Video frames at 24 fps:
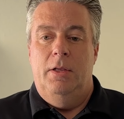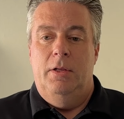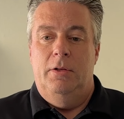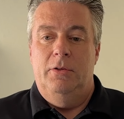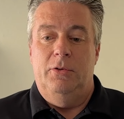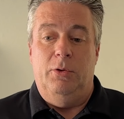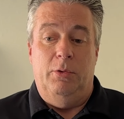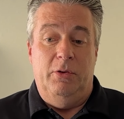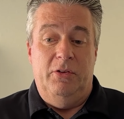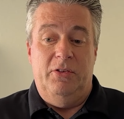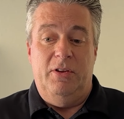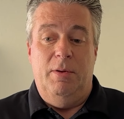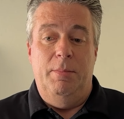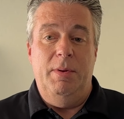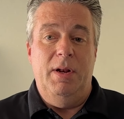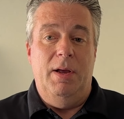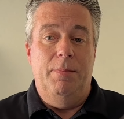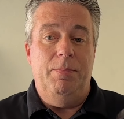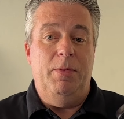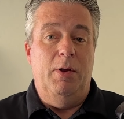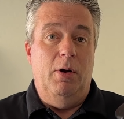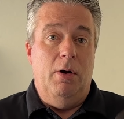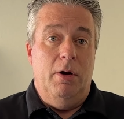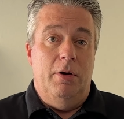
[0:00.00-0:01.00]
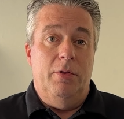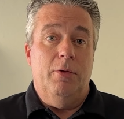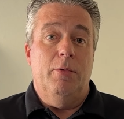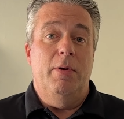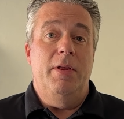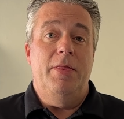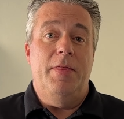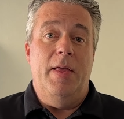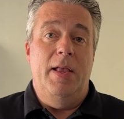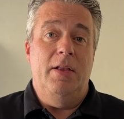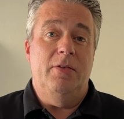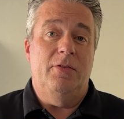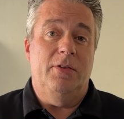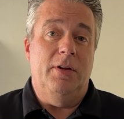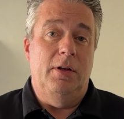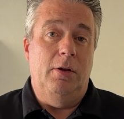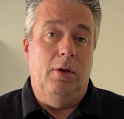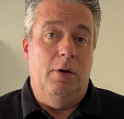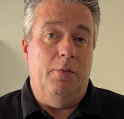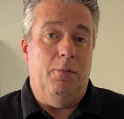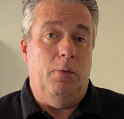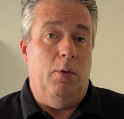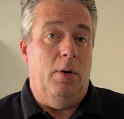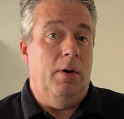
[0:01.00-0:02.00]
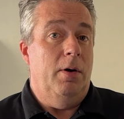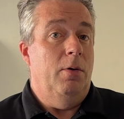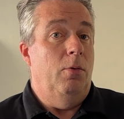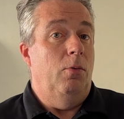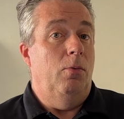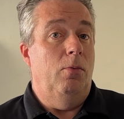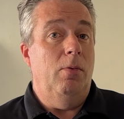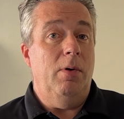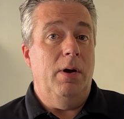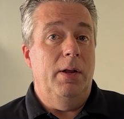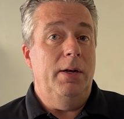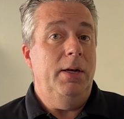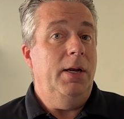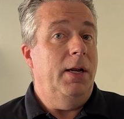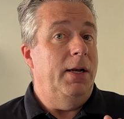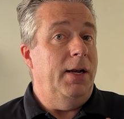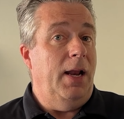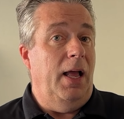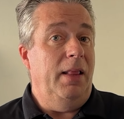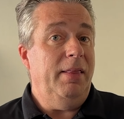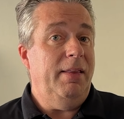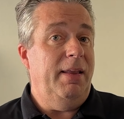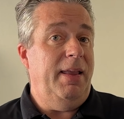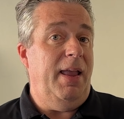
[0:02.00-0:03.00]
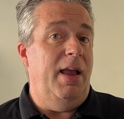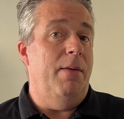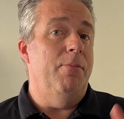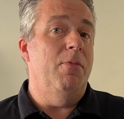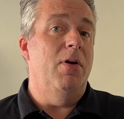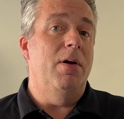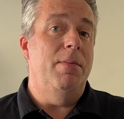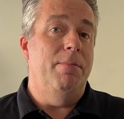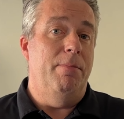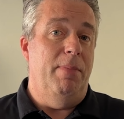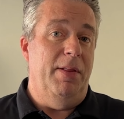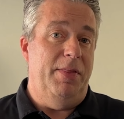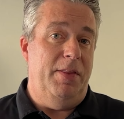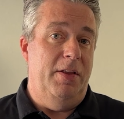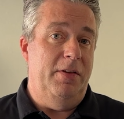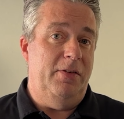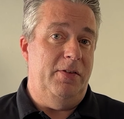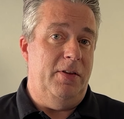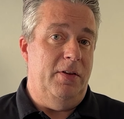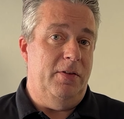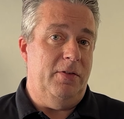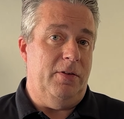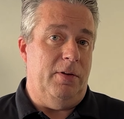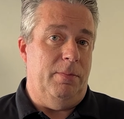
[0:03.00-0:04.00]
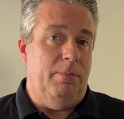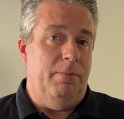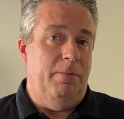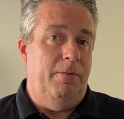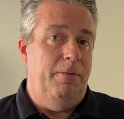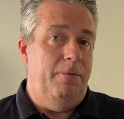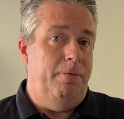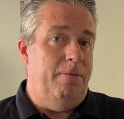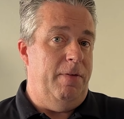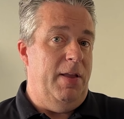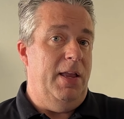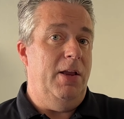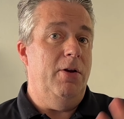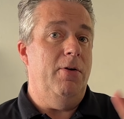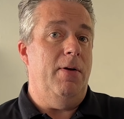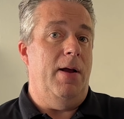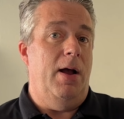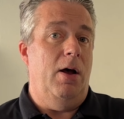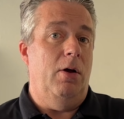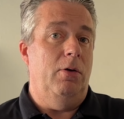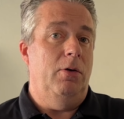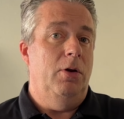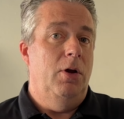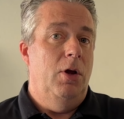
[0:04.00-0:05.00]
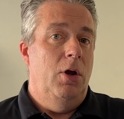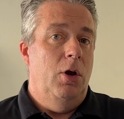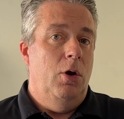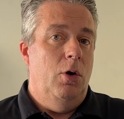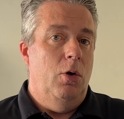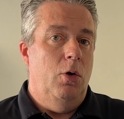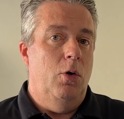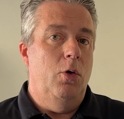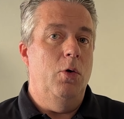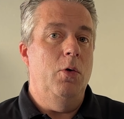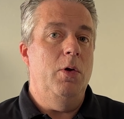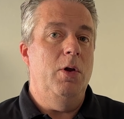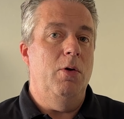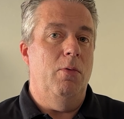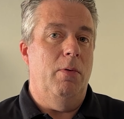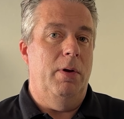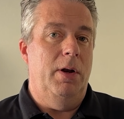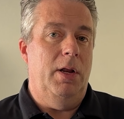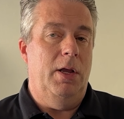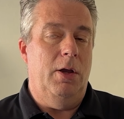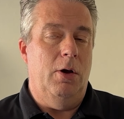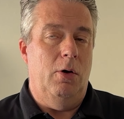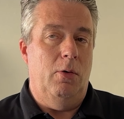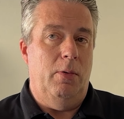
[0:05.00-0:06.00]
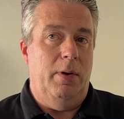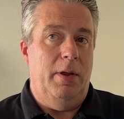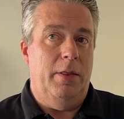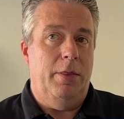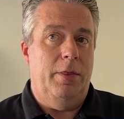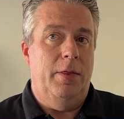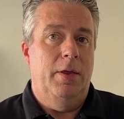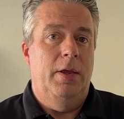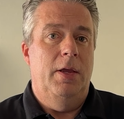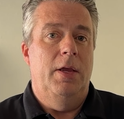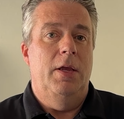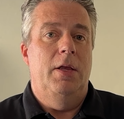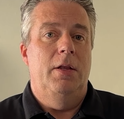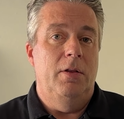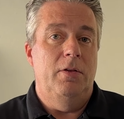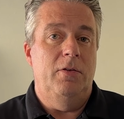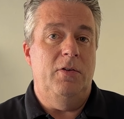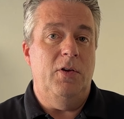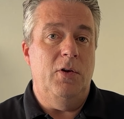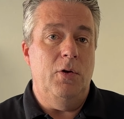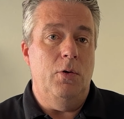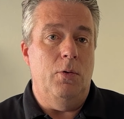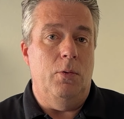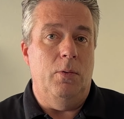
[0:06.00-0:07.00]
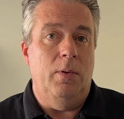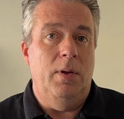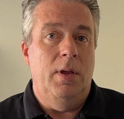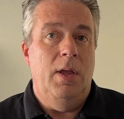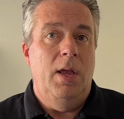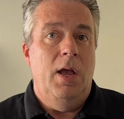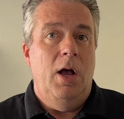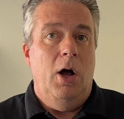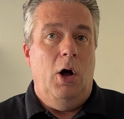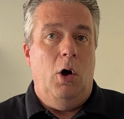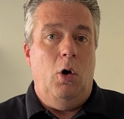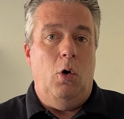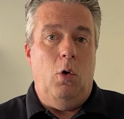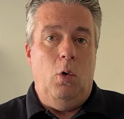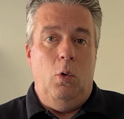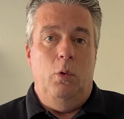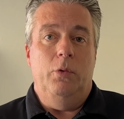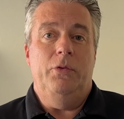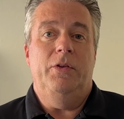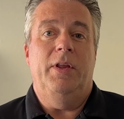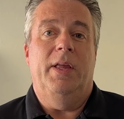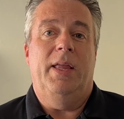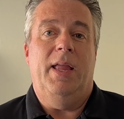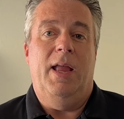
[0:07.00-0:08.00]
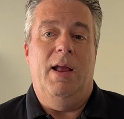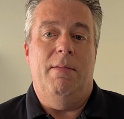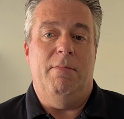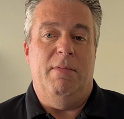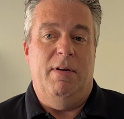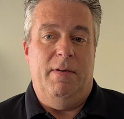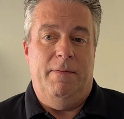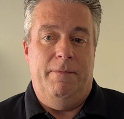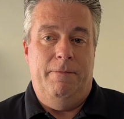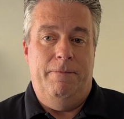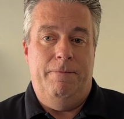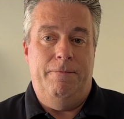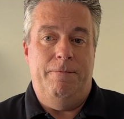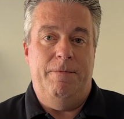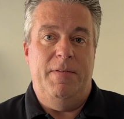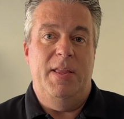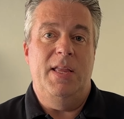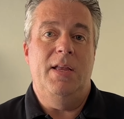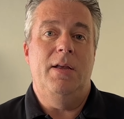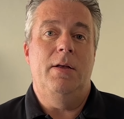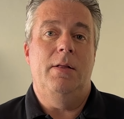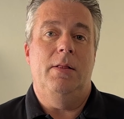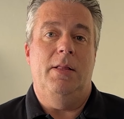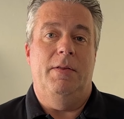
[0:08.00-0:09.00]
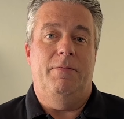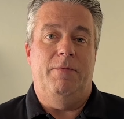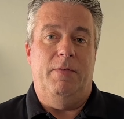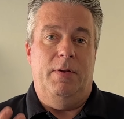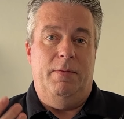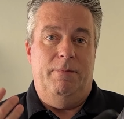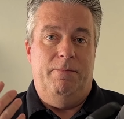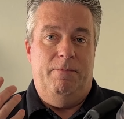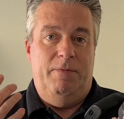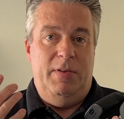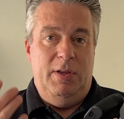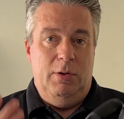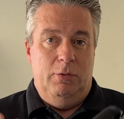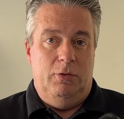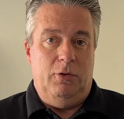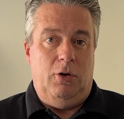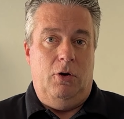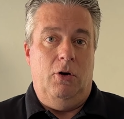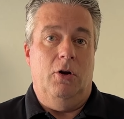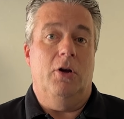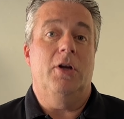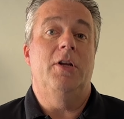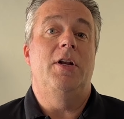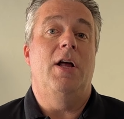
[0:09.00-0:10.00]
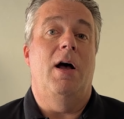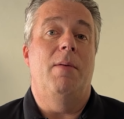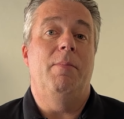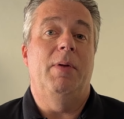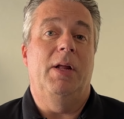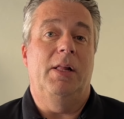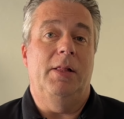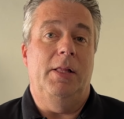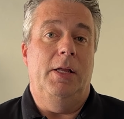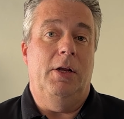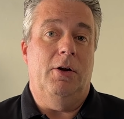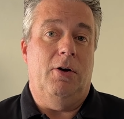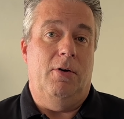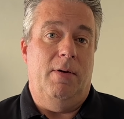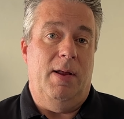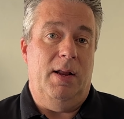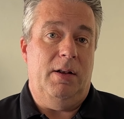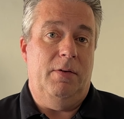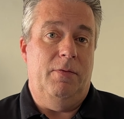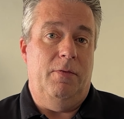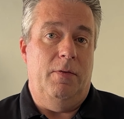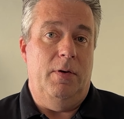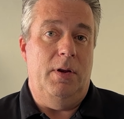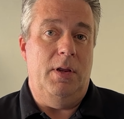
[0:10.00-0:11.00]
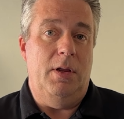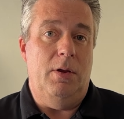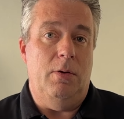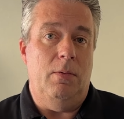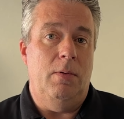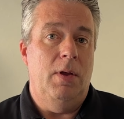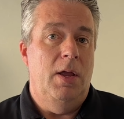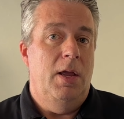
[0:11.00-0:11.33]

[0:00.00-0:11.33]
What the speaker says: So to sum it up, there are 3 things to look for. 1, not the camera, but the system. Figure out who you want to go with. 2, hold the camera. Feel if it feels ergonomically correct for you.